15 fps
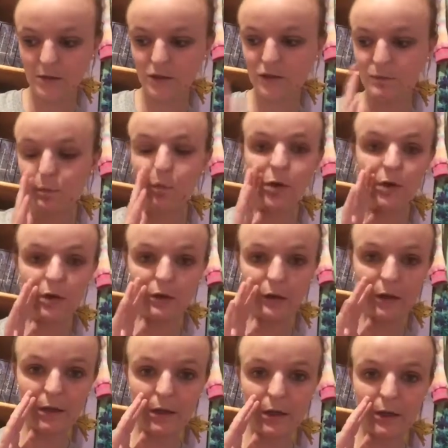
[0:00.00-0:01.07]

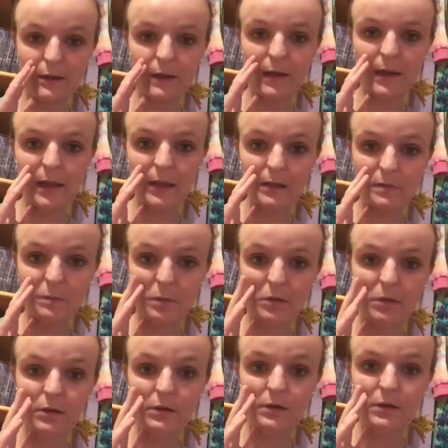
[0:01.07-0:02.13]
Spoiler alert, the next
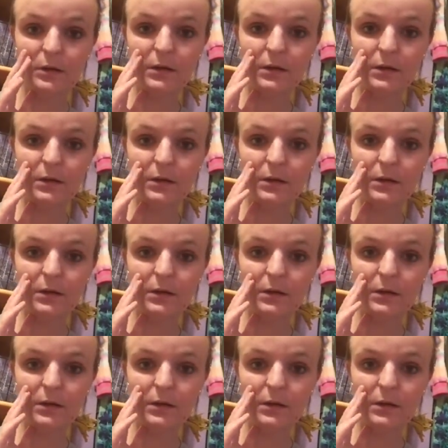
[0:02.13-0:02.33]
book